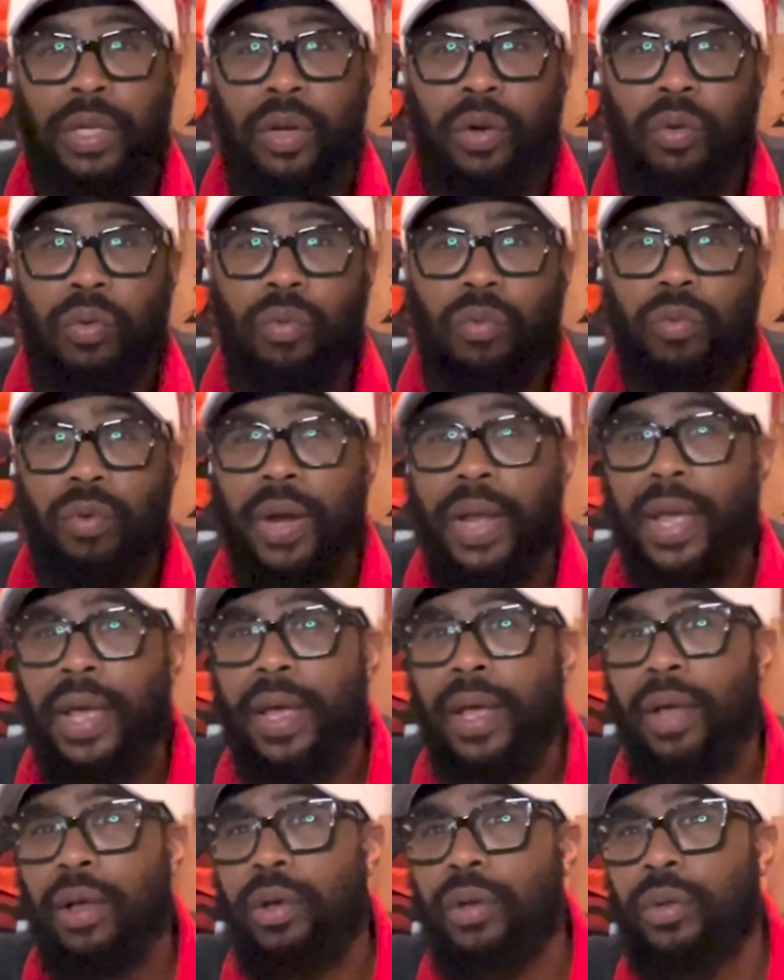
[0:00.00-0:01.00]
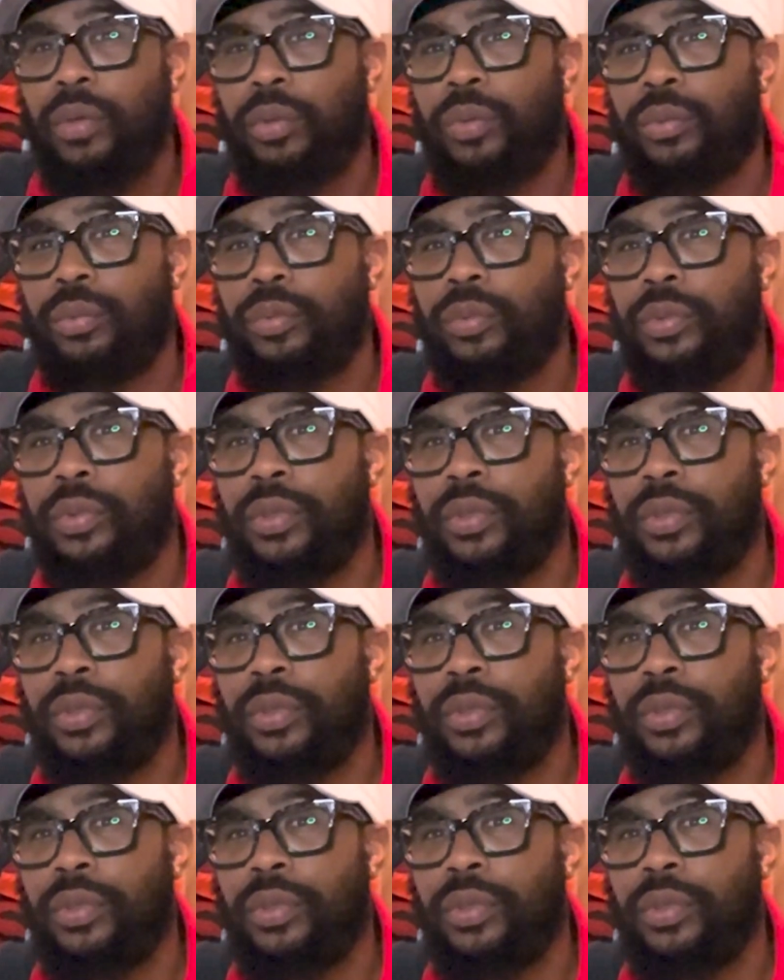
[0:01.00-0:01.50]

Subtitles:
around,